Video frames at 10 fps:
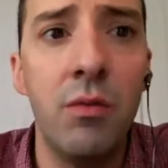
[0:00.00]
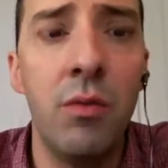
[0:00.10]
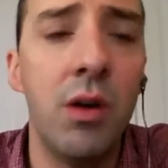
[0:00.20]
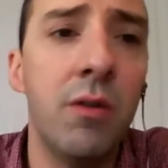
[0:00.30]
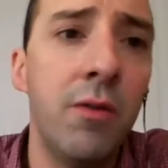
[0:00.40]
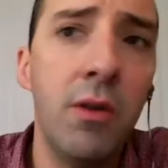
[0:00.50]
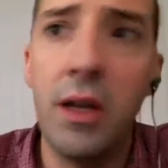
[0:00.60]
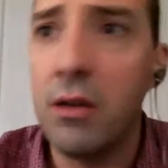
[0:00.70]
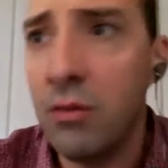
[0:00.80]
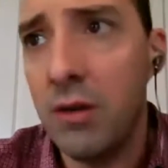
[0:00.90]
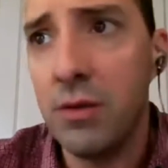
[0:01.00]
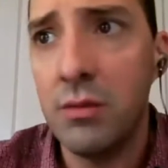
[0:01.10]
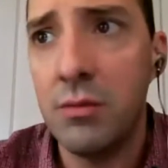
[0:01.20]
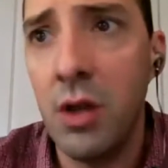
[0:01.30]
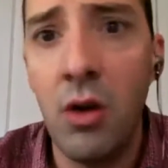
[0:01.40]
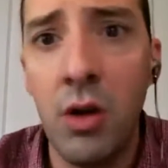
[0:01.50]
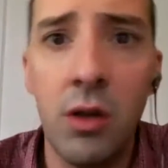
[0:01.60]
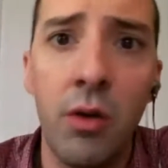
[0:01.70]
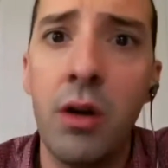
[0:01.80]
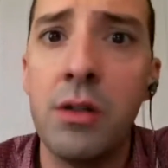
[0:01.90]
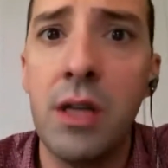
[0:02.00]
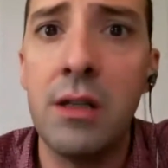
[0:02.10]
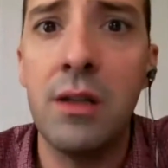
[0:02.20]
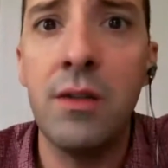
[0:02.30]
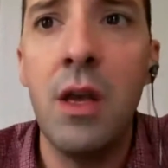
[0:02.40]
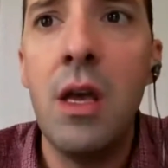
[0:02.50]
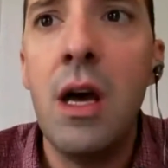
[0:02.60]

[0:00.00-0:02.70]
wonderful like whatever a lawyer dentist